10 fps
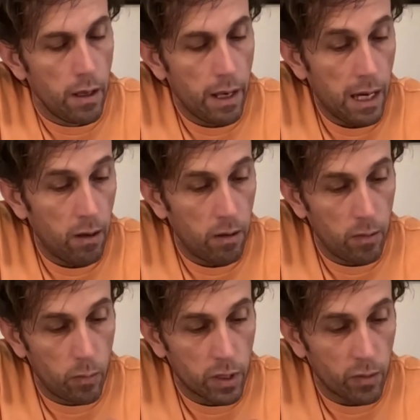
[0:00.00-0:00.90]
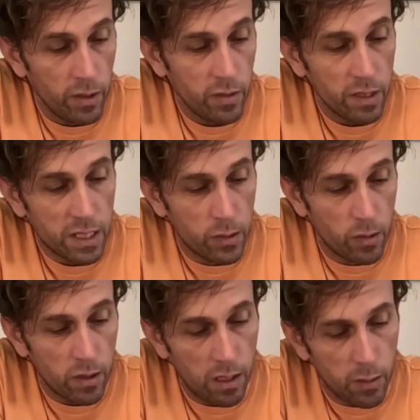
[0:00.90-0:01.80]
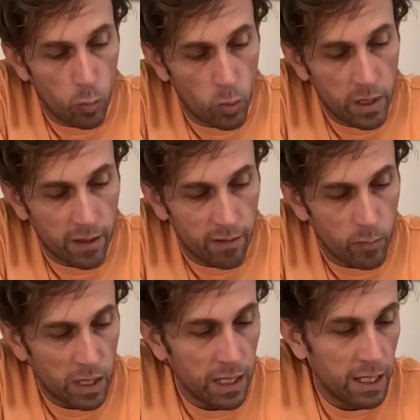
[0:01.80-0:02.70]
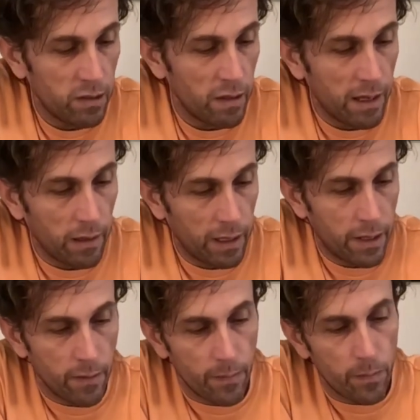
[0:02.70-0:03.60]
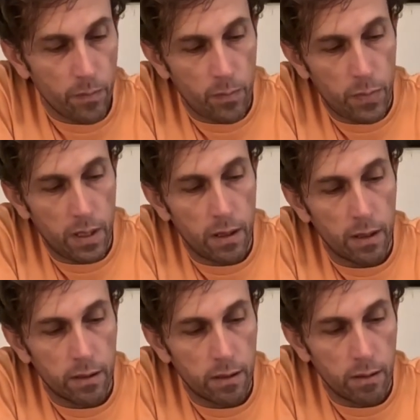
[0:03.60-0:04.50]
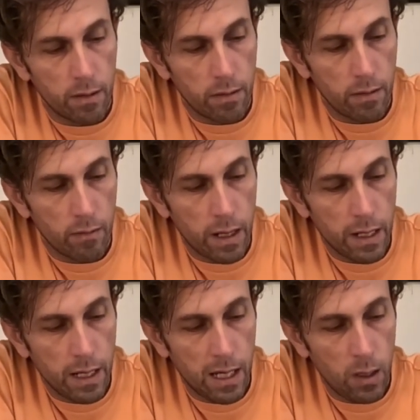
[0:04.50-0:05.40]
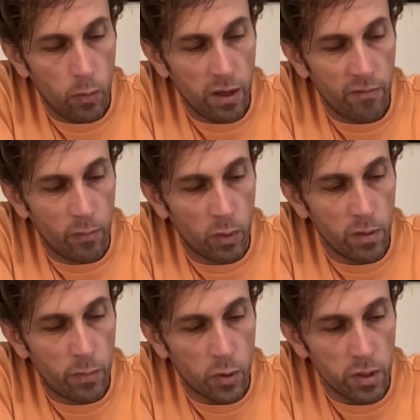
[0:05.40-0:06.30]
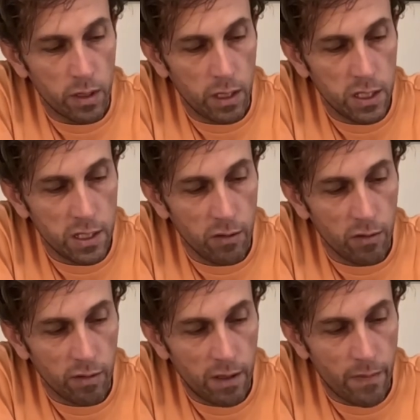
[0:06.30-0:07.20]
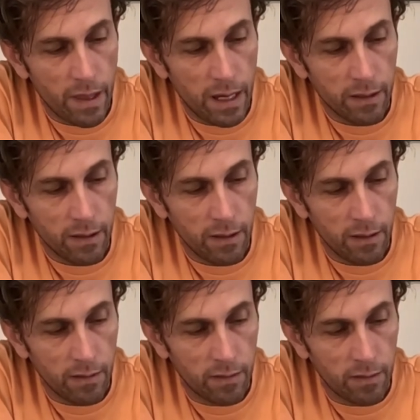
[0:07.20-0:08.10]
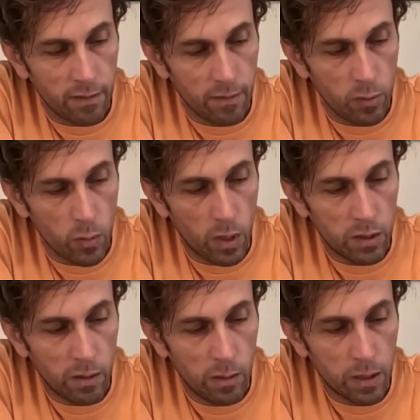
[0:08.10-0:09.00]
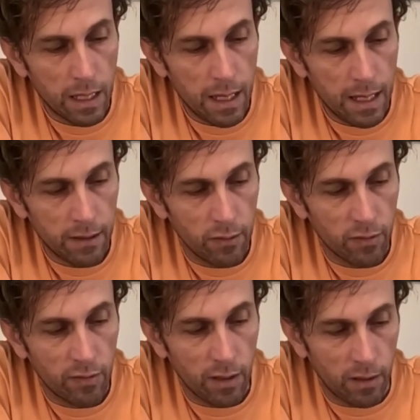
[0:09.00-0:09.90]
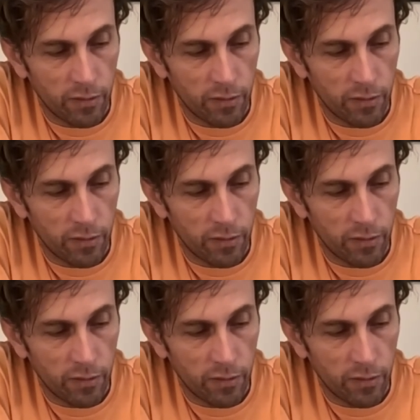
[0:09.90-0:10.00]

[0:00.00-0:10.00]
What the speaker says: Now we're going to ignore all the warnings. We can get to that later, but right now we have more important issues, and that is we want to look at your cells.